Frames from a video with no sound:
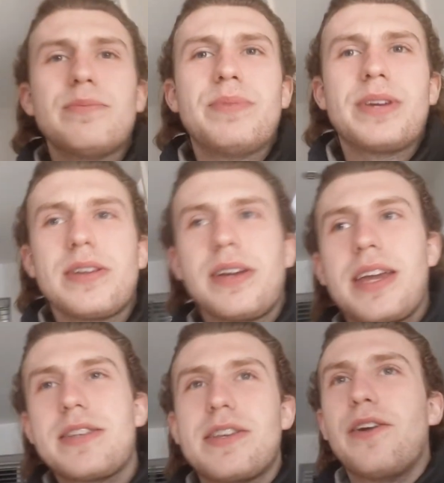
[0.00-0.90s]
because I
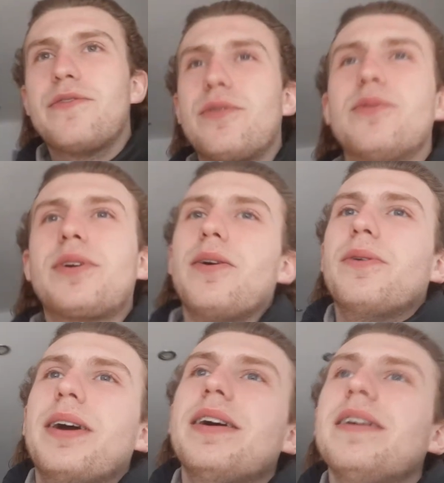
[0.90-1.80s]
guess the overall
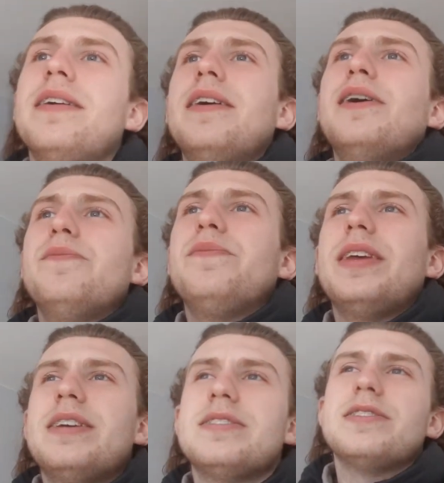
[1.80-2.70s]
goal here
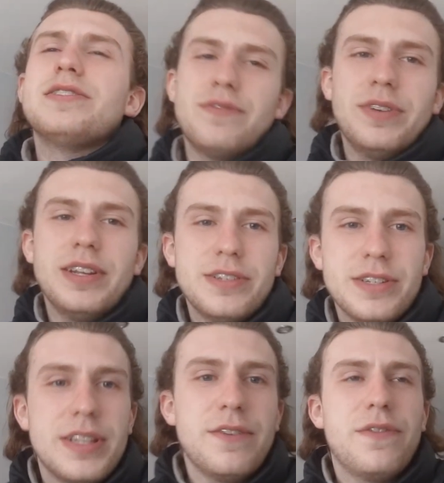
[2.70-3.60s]
isn't to
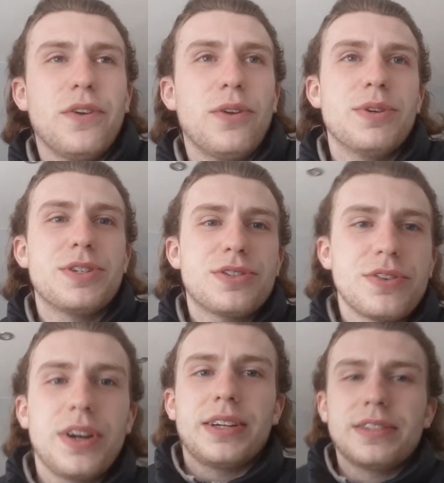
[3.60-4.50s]
religiously follow a
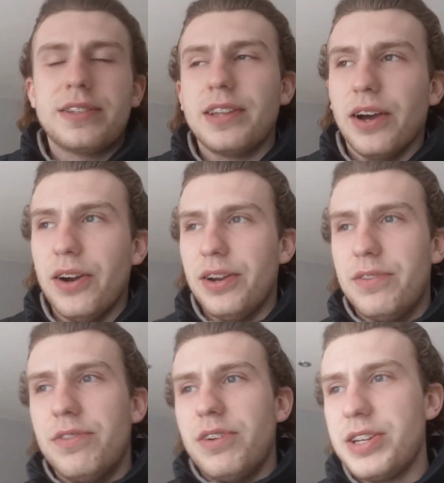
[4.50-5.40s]
strict diet
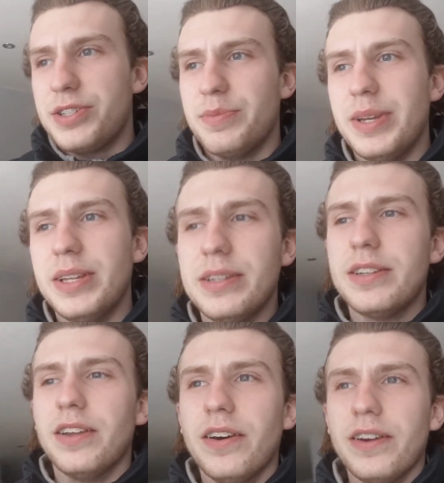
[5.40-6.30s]
regimen.
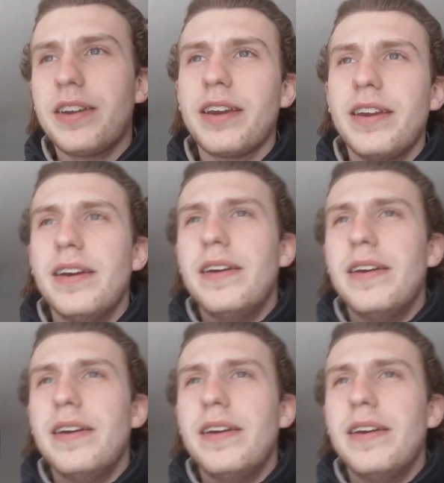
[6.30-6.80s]
Like,